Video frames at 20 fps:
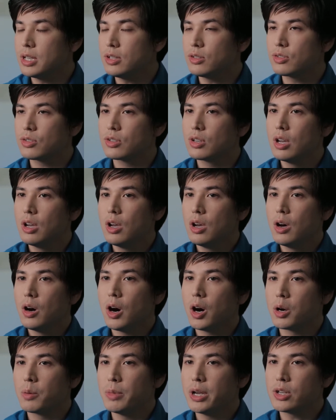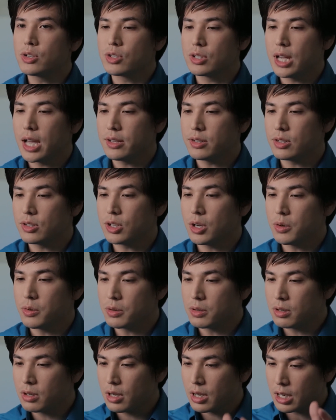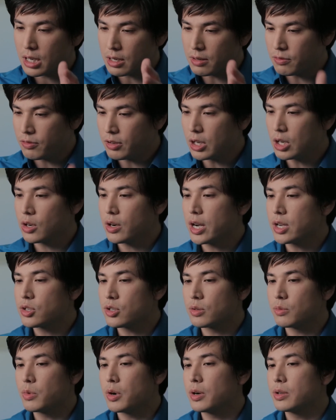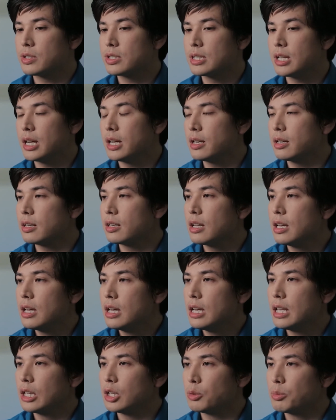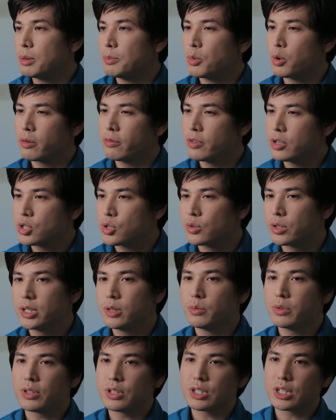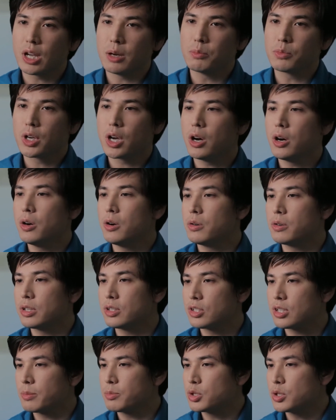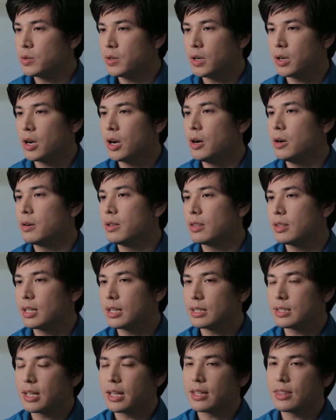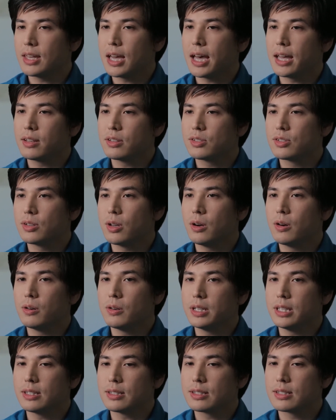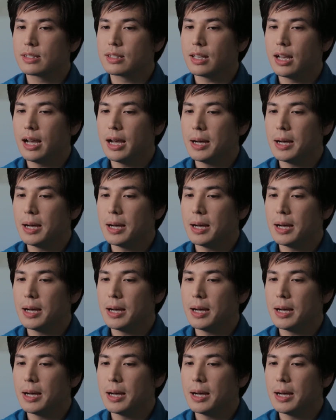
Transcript: each automation has its own configuration where it's done a little bit more visually with some code and some pseudocode and things like that. So it's